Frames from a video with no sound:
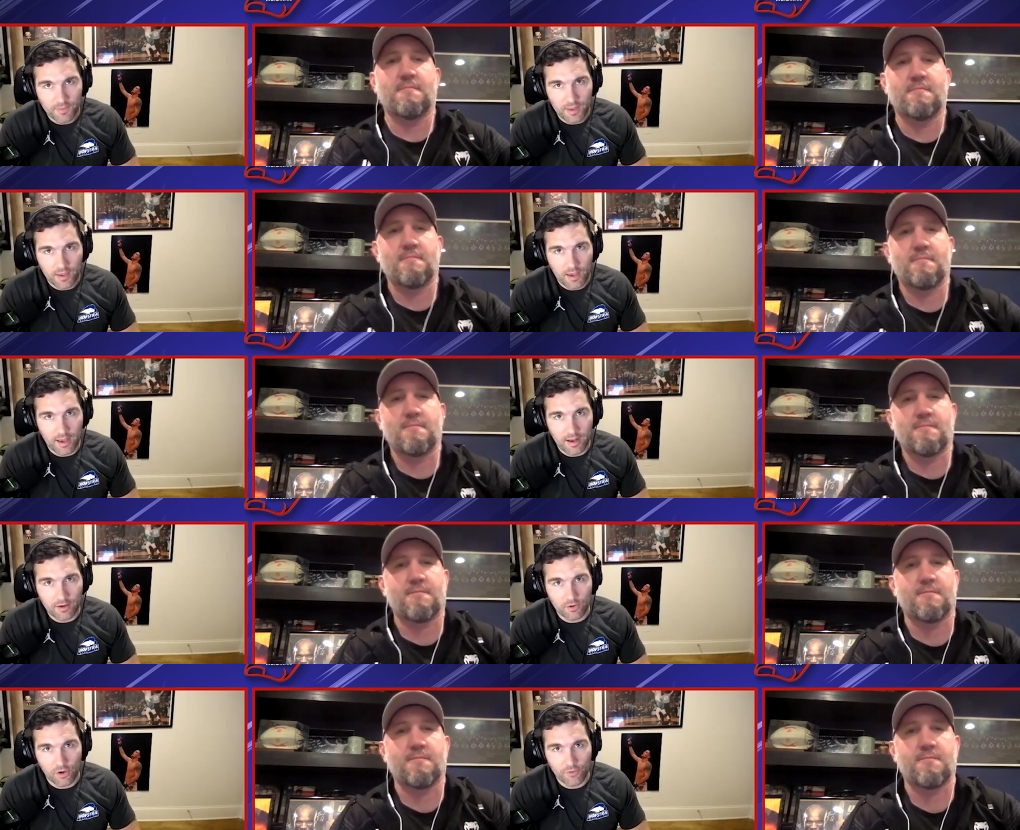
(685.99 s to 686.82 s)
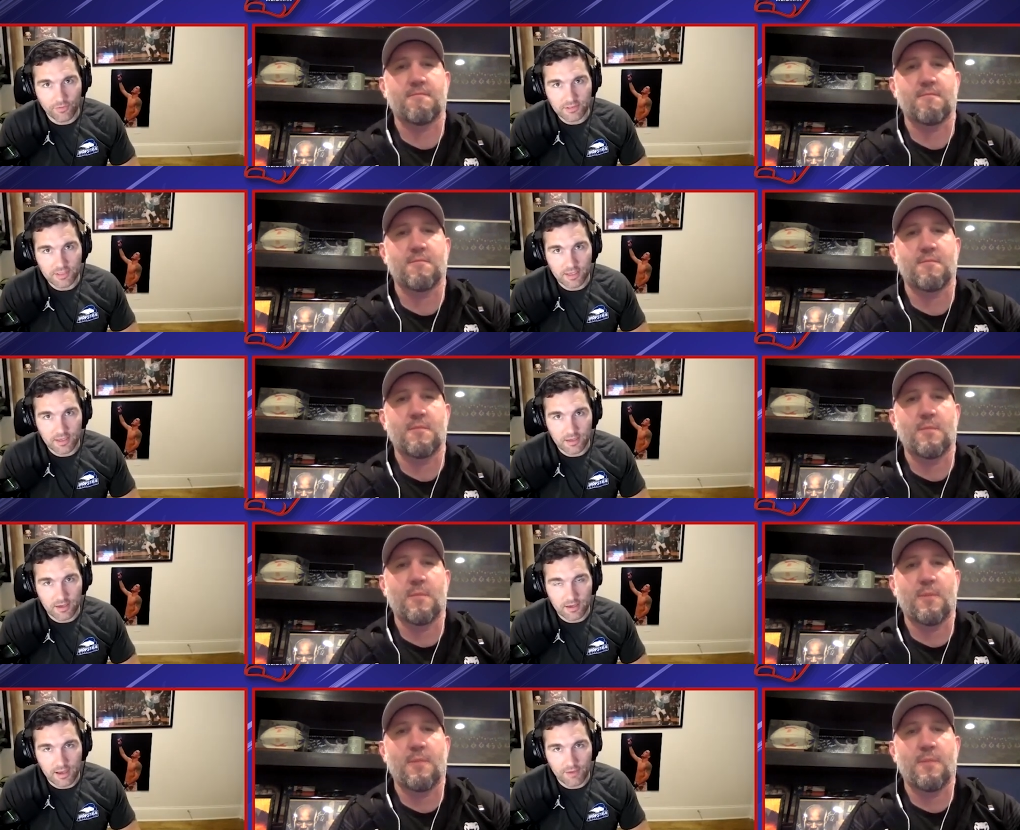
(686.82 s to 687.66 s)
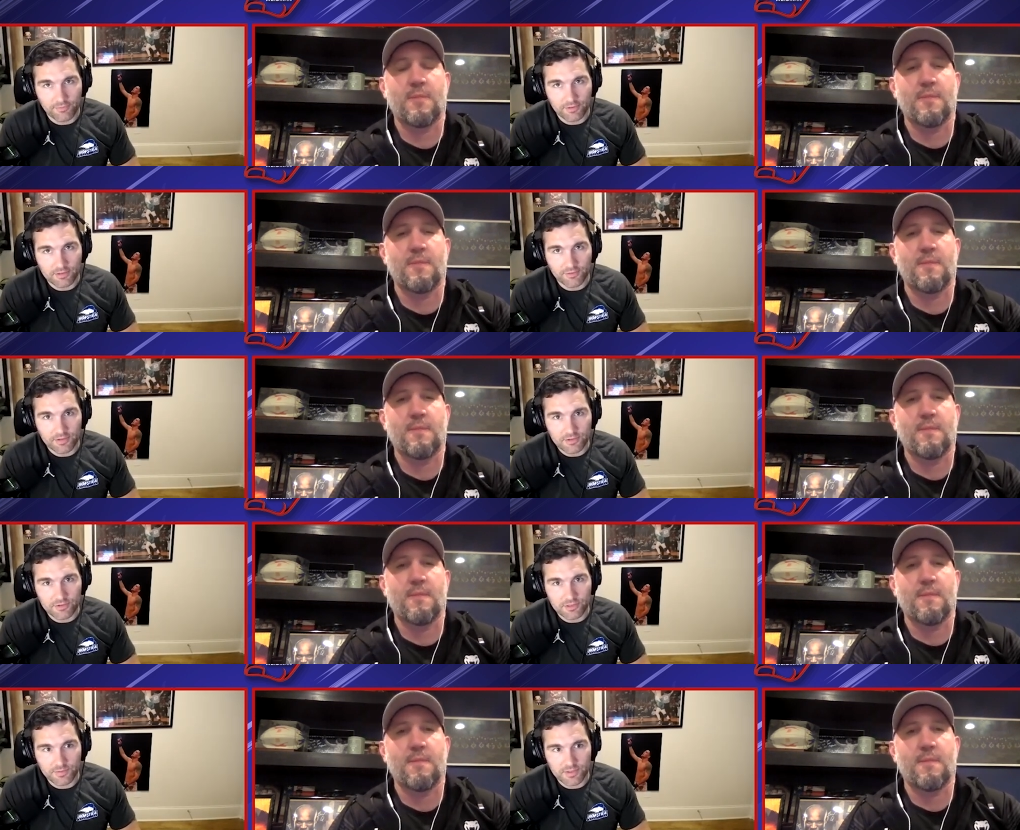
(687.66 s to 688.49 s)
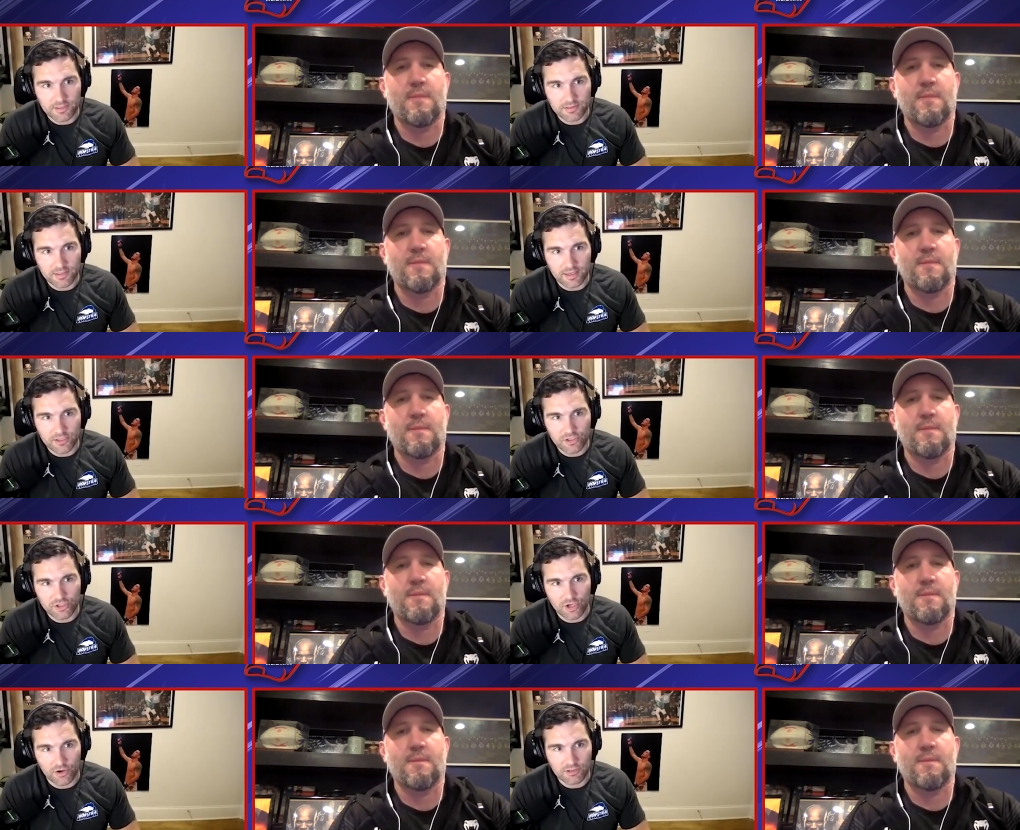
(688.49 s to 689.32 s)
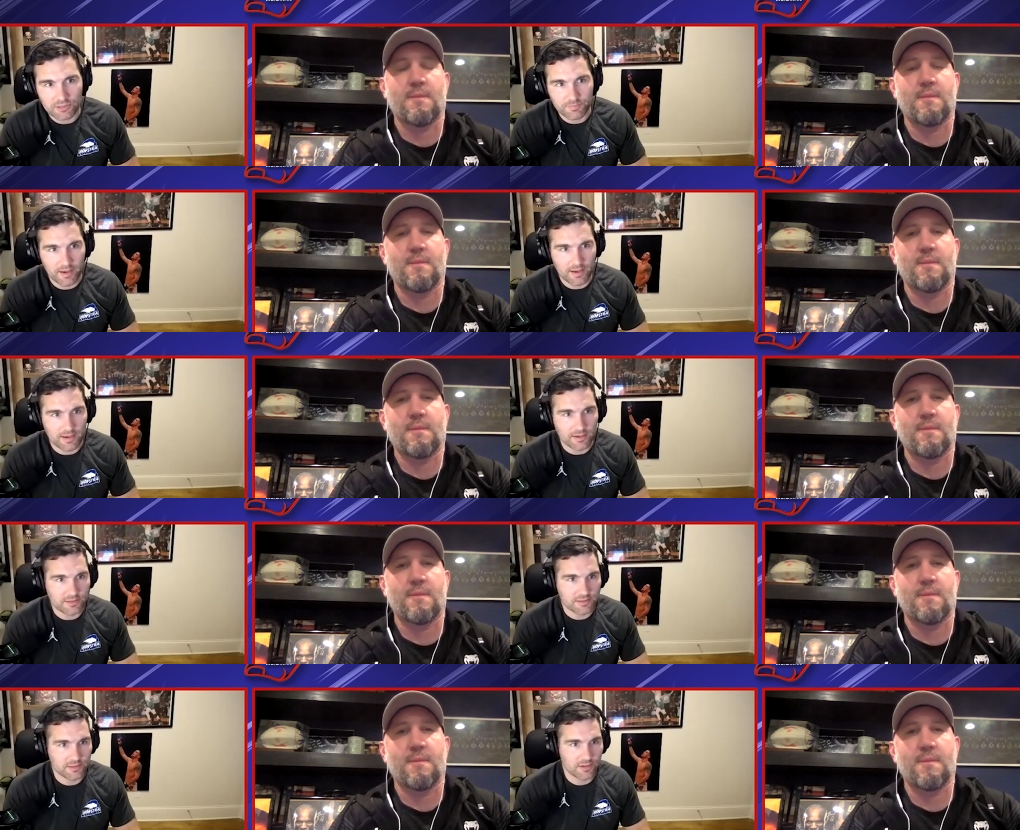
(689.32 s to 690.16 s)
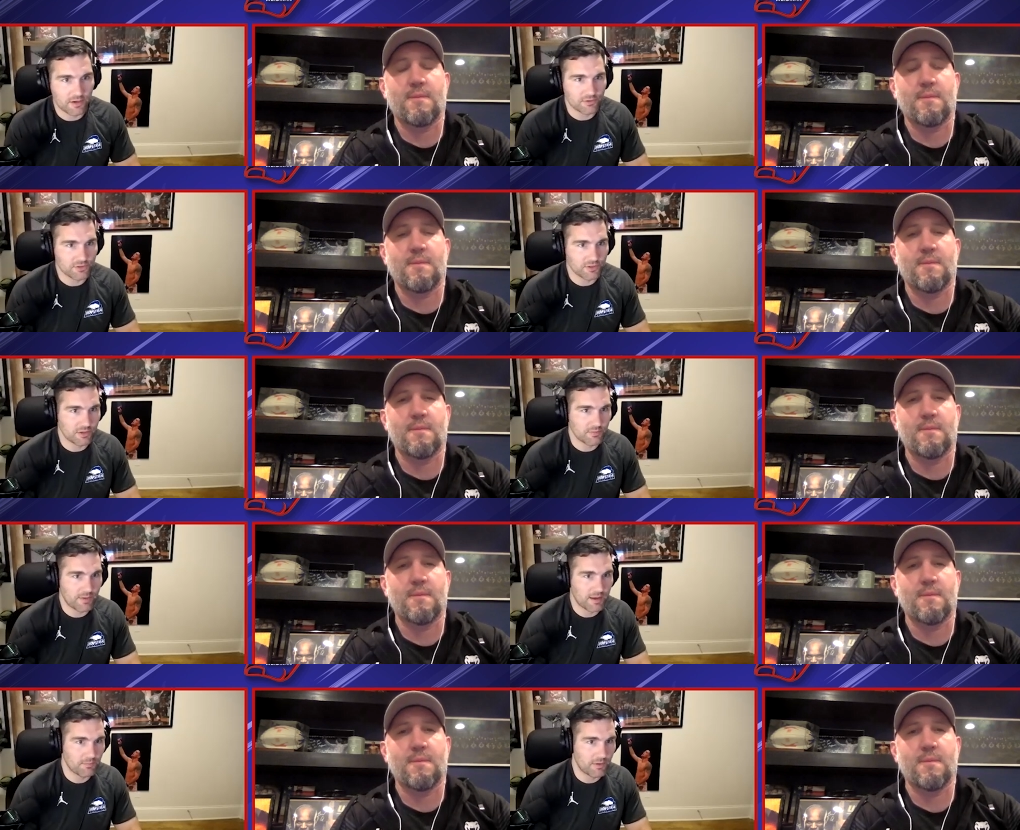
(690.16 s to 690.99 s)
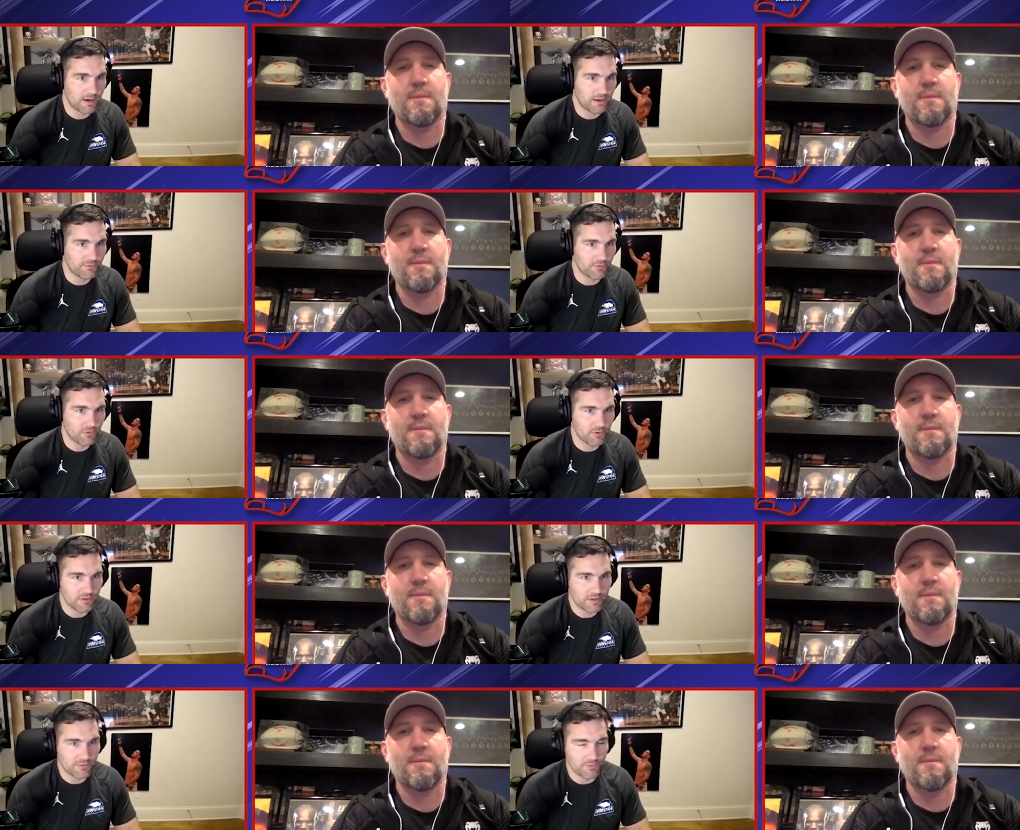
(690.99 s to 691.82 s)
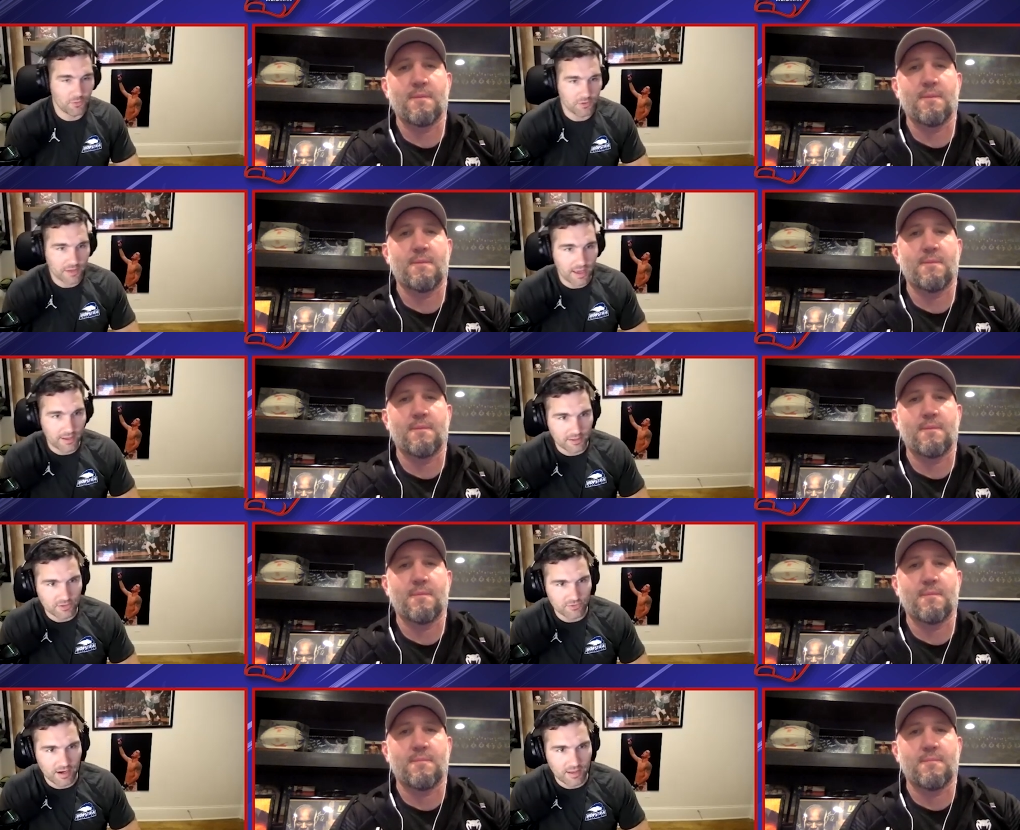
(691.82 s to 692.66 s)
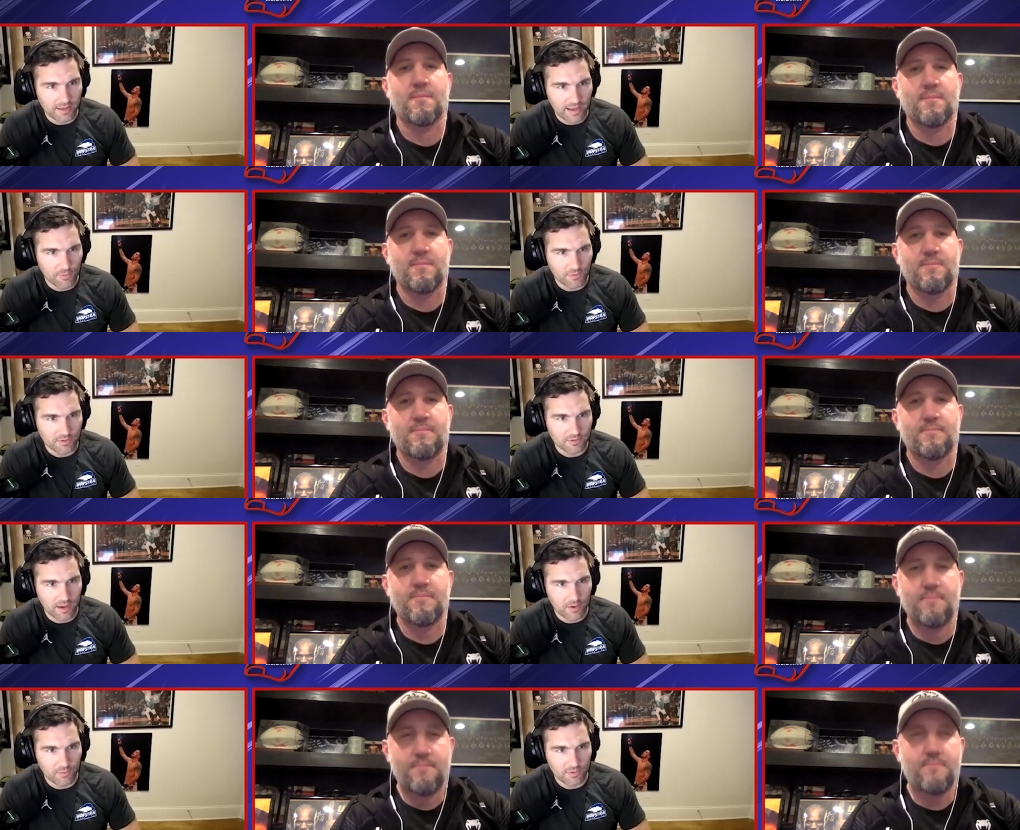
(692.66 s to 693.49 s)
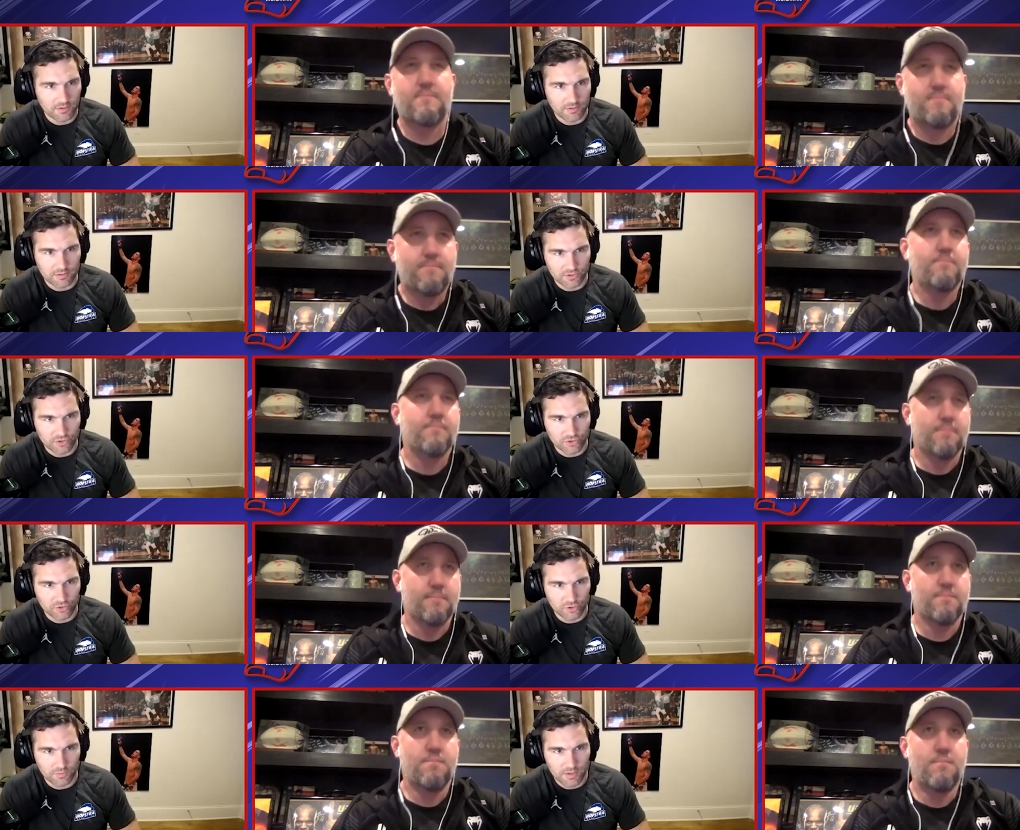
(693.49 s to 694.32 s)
Speaker 1: I don't know if it's a uh, conflict of interest because like insurance pays, you know, a certain amount of money for different modalities, right? Like I would, I would assume